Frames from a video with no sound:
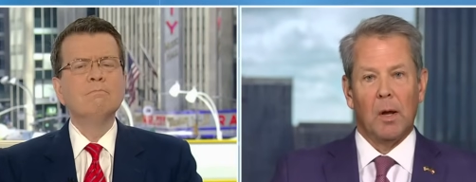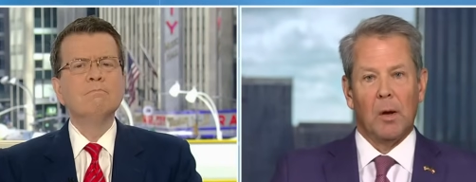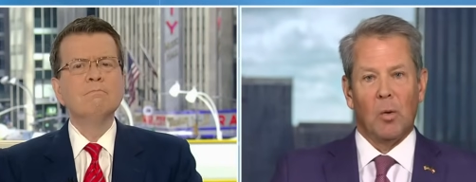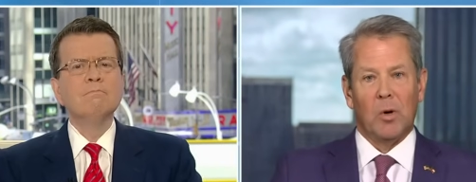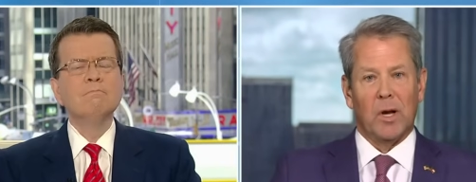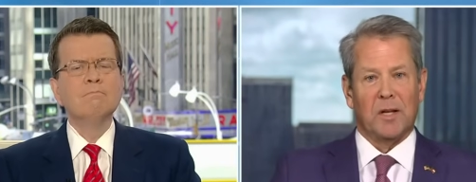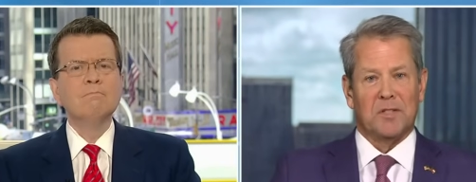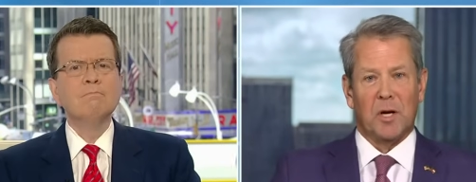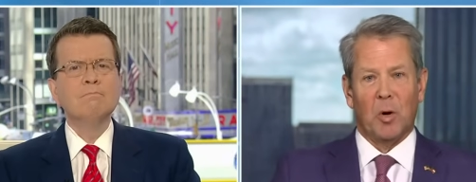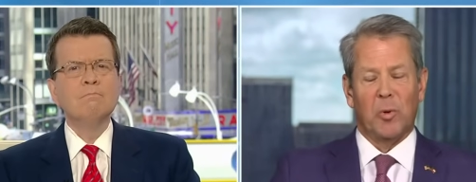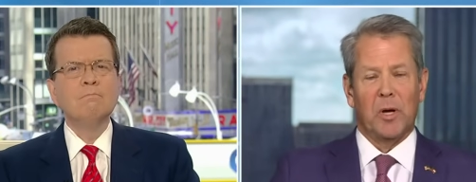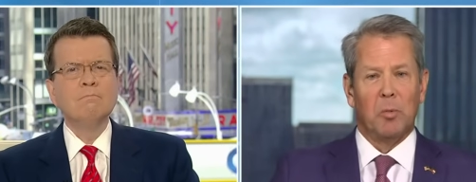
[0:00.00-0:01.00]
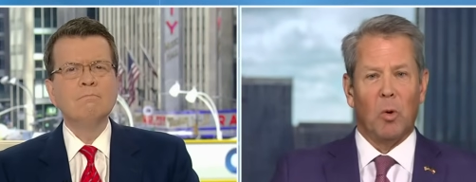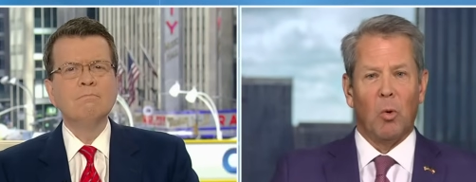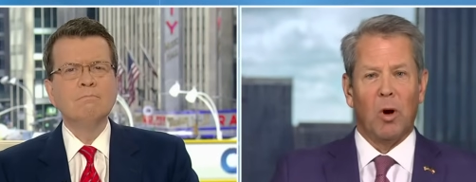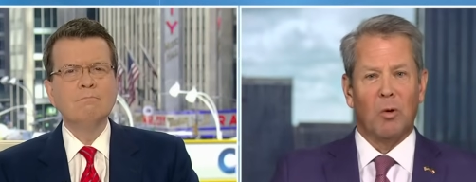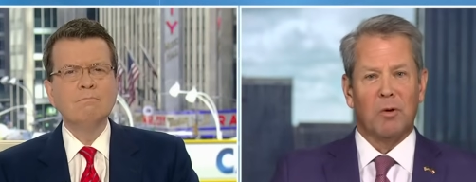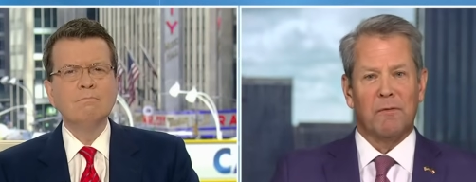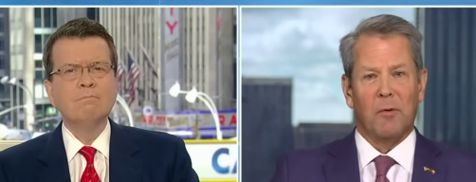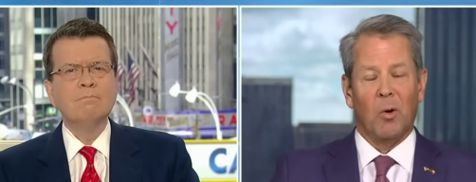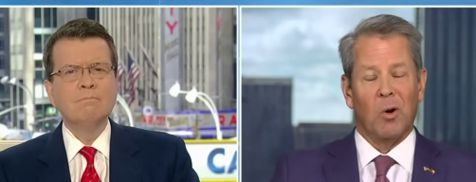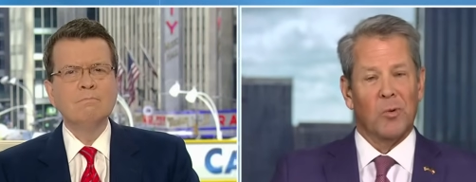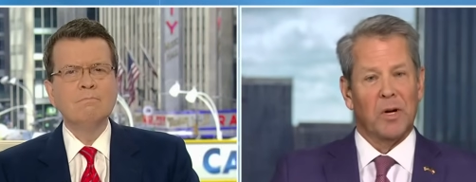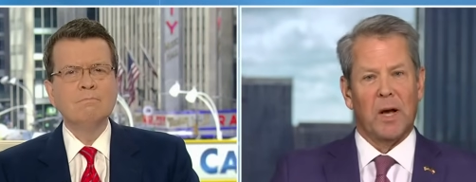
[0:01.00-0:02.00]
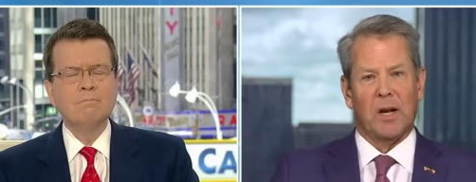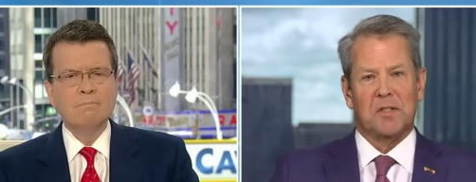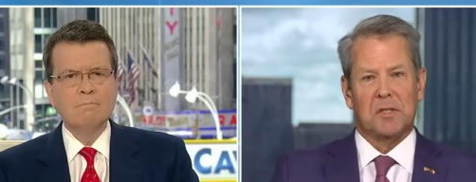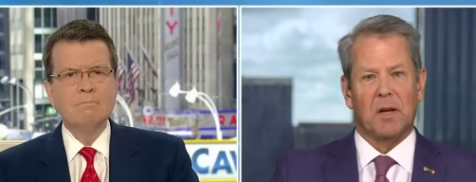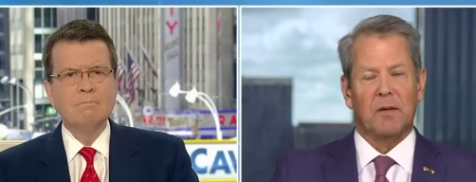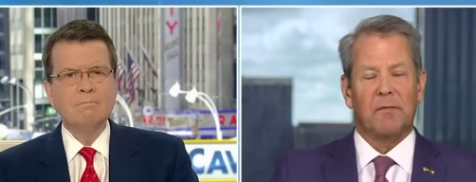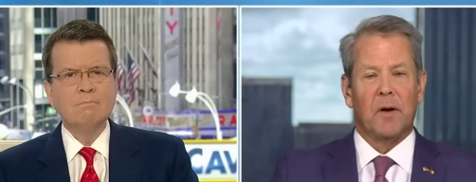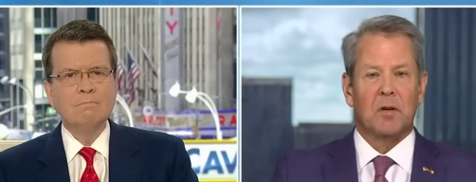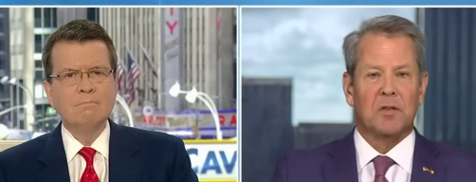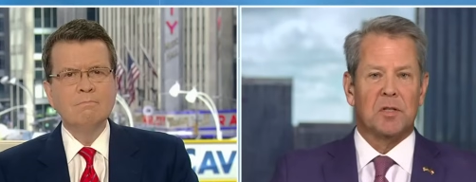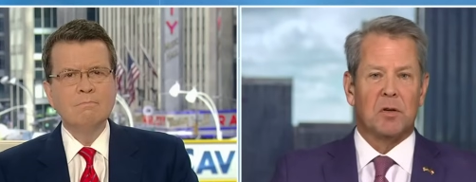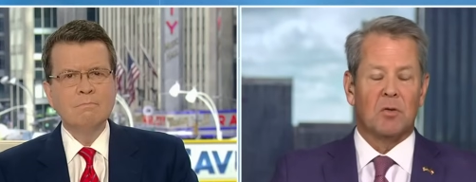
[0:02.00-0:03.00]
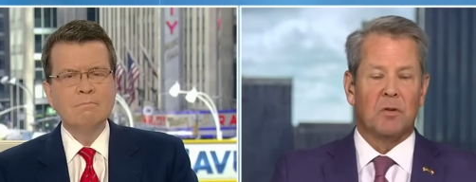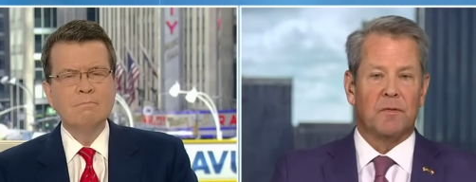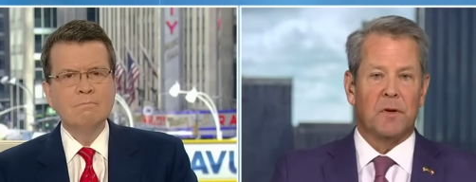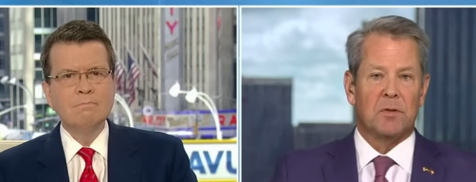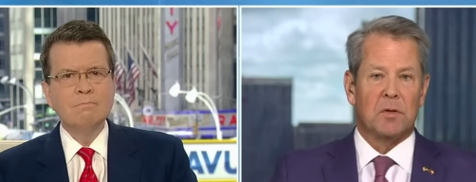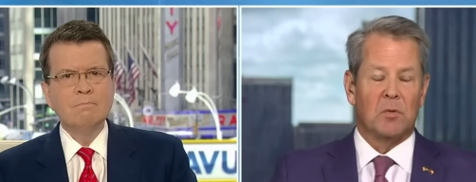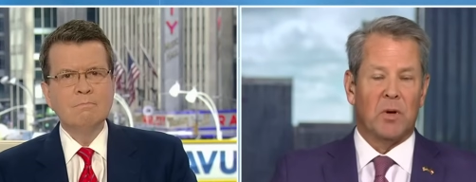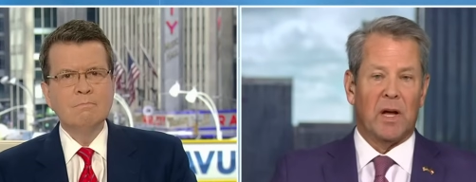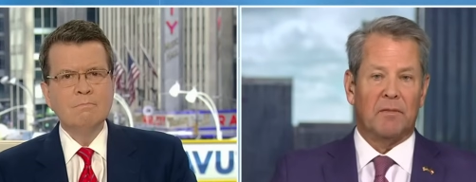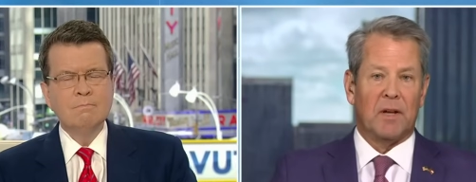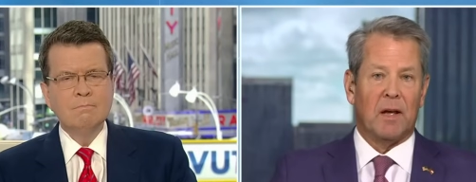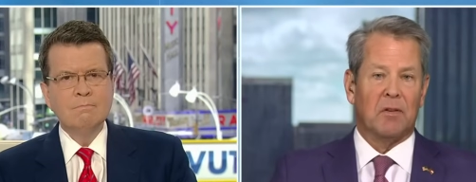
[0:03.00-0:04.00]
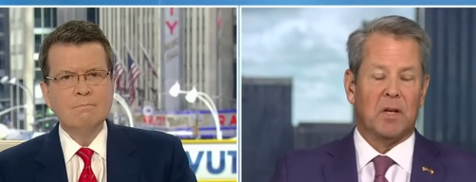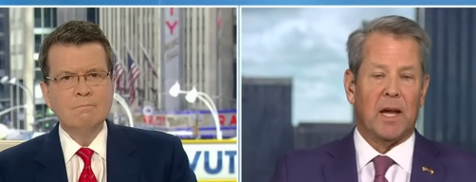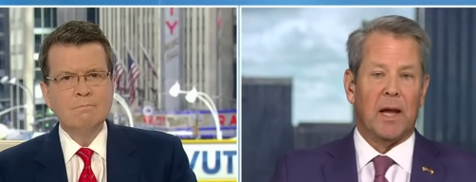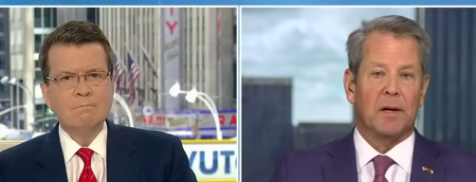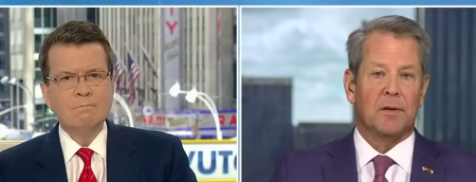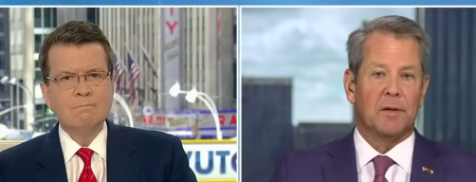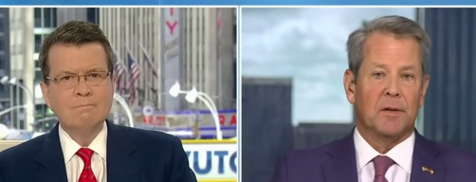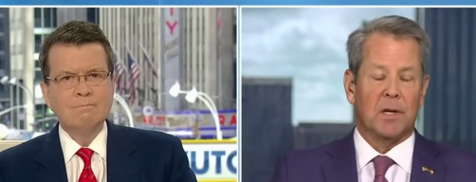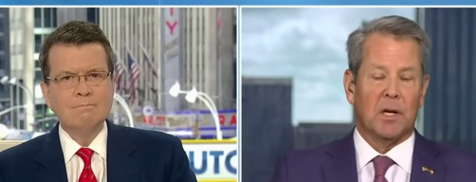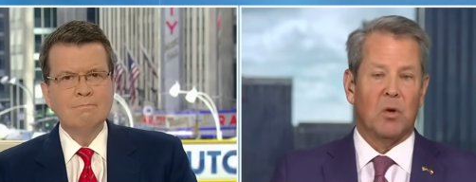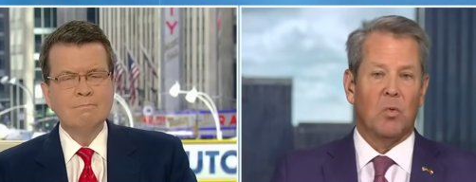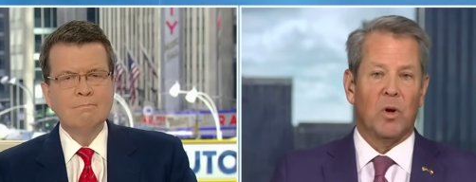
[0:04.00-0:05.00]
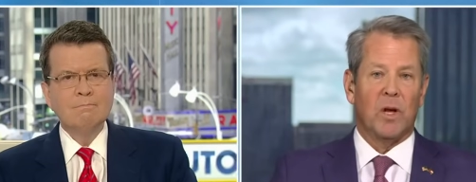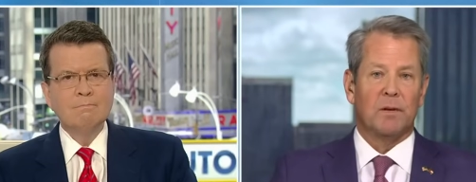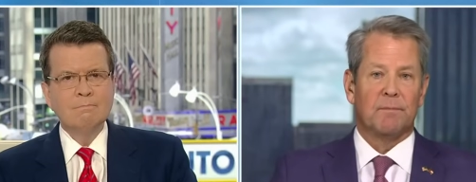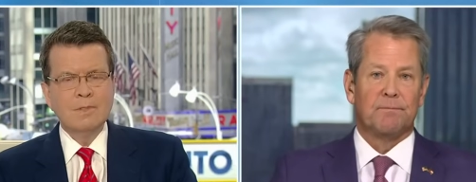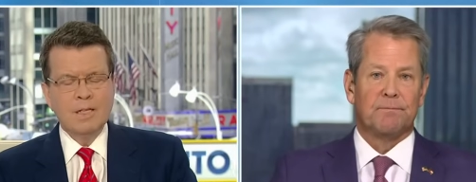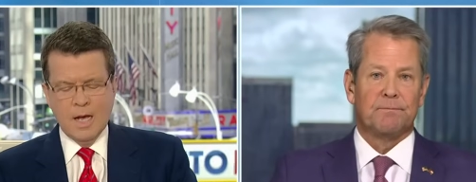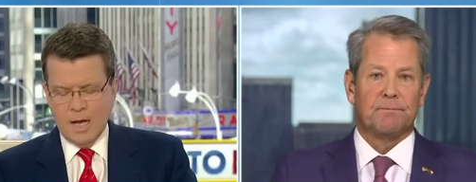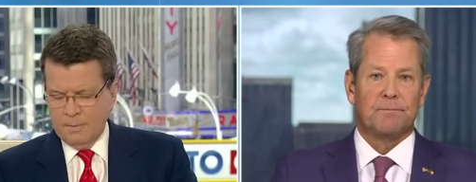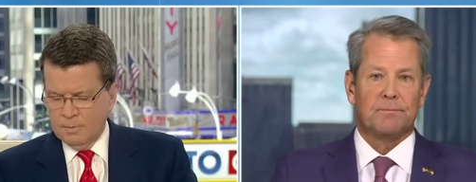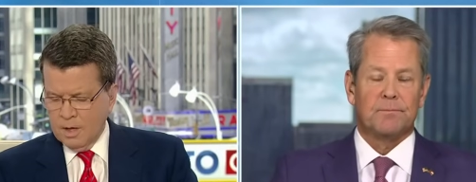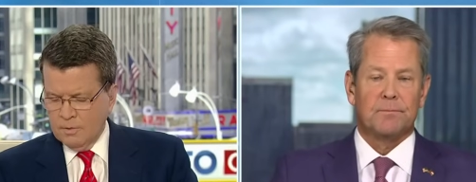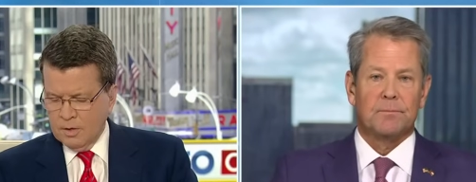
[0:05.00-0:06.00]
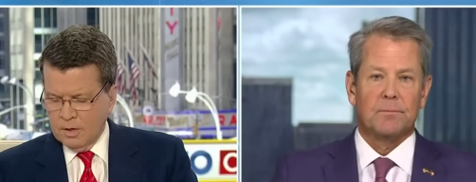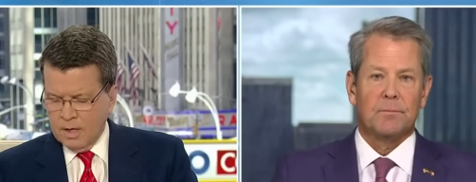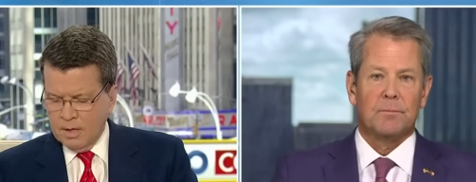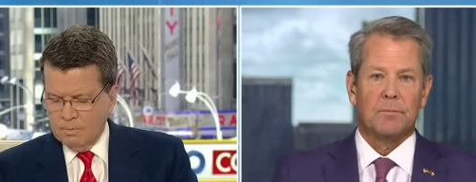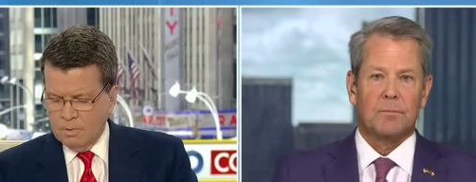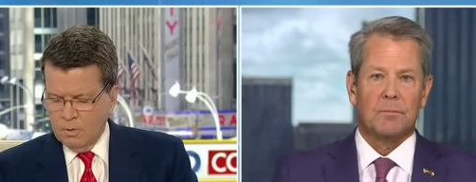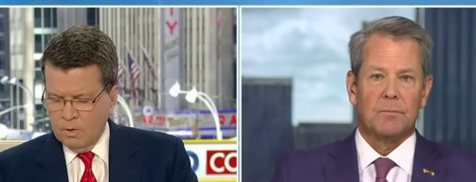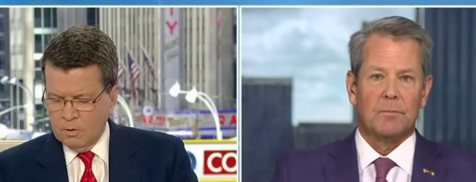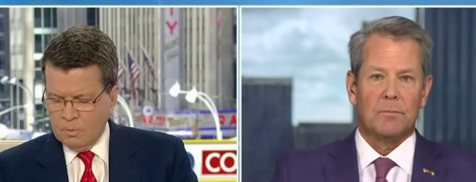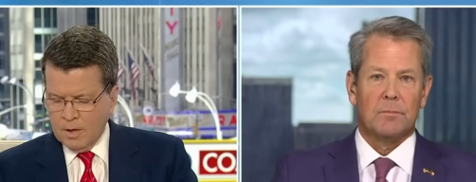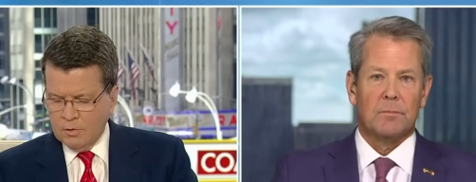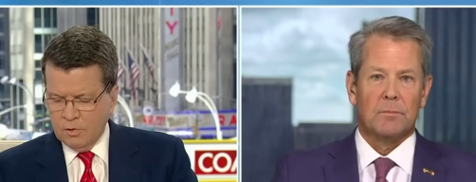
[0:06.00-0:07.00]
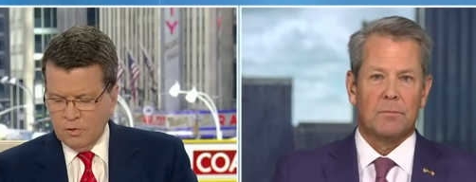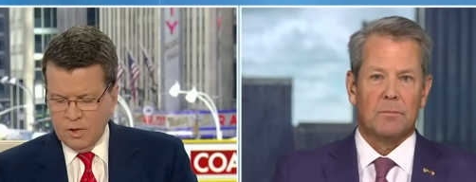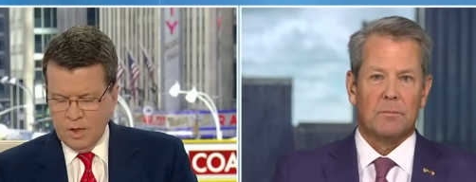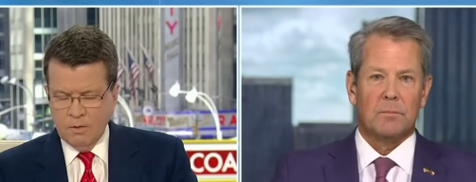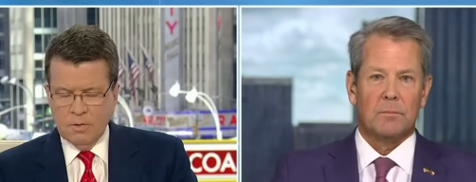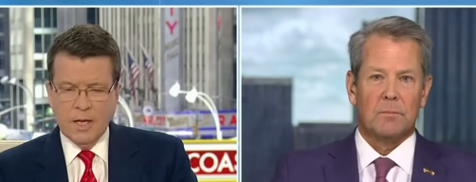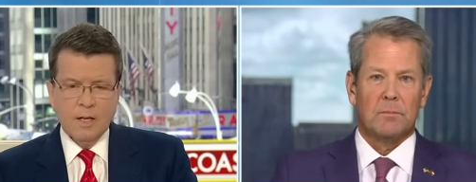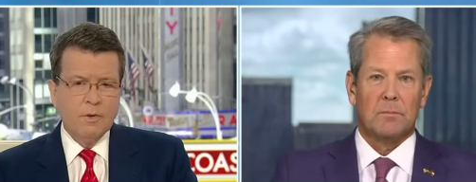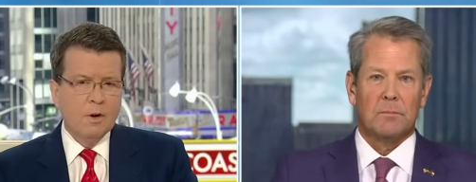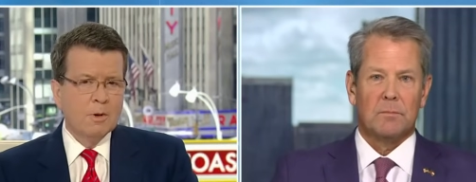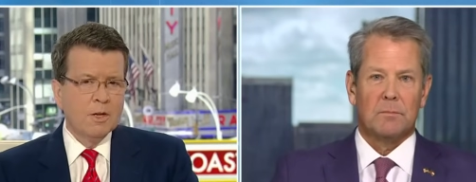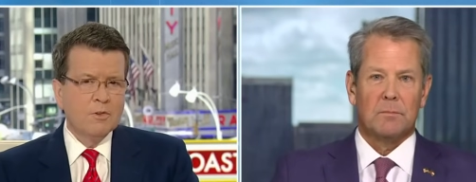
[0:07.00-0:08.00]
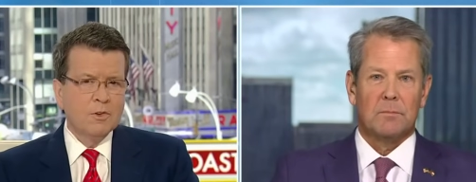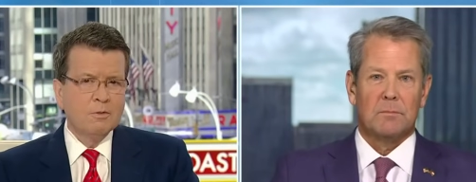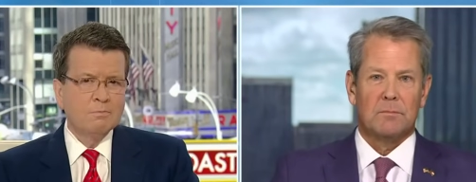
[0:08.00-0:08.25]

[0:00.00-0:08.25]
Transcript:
Speaker 1: we got to tell people what we're for. We got to stay focused on the future, and we have to have a candidate that can win.
Speaker 2: Got it. Governor Kemp, always a pleasure seeing you. Thank you very much, sir.